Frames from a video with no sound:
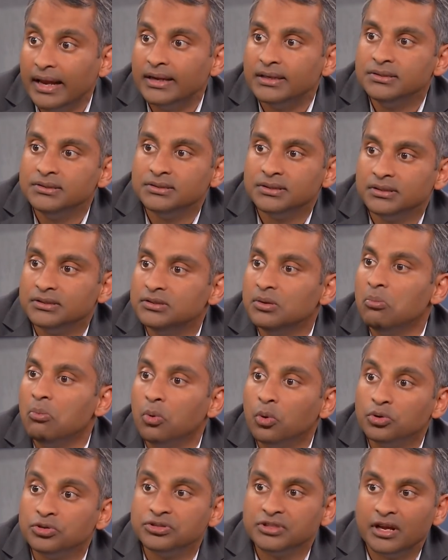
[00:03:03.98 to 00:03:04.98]
edge is the
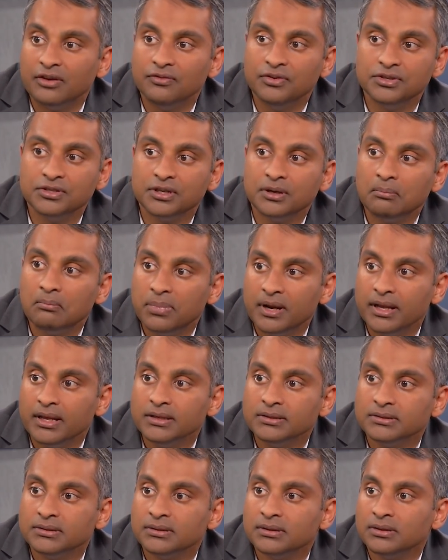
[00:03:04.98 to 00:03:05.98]
most efficient
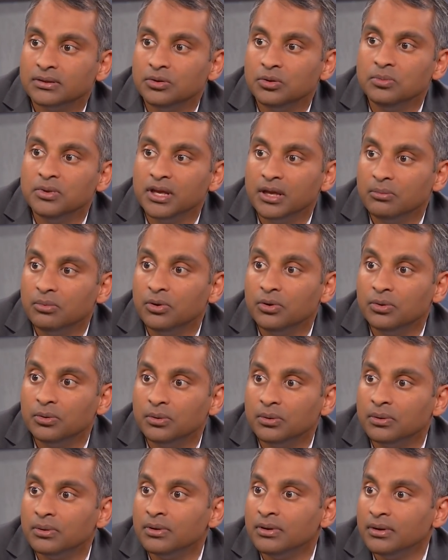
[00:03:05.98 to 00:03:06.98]
place to be able
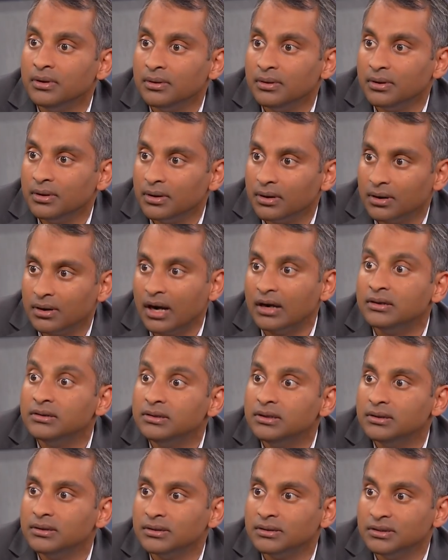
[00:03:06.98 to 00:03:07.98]
to run
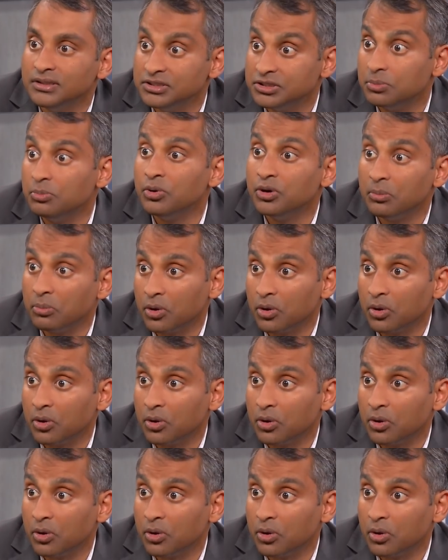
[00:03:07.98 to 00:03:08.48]
the distributed